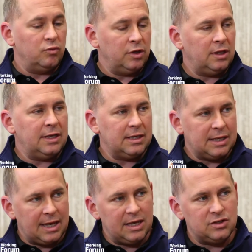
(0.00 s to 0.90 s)
we're really
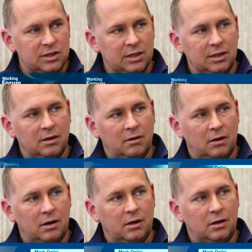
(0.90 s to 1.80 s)
engaging
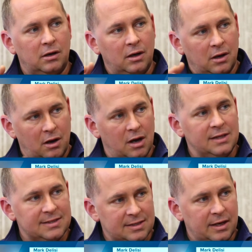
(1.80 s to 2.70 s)
our
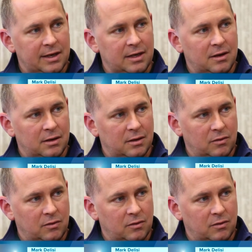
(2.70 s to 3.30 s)
on-site